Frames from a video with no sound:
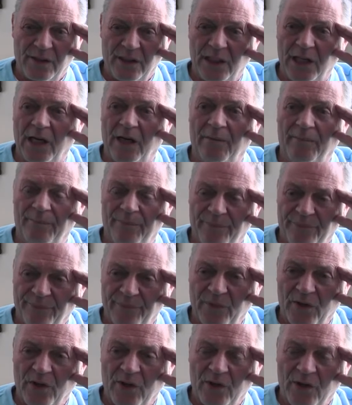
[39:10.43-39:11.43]
Yeah,
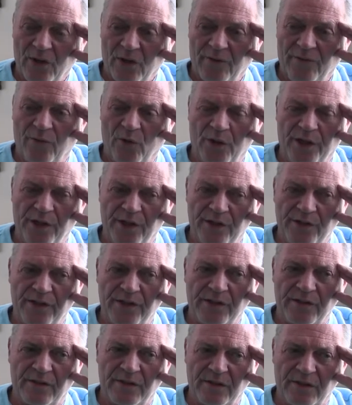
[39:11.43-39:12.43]
four
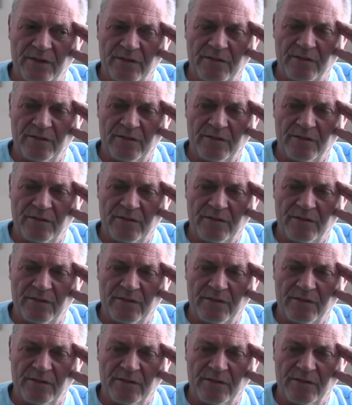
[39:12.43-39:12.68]
years. Is,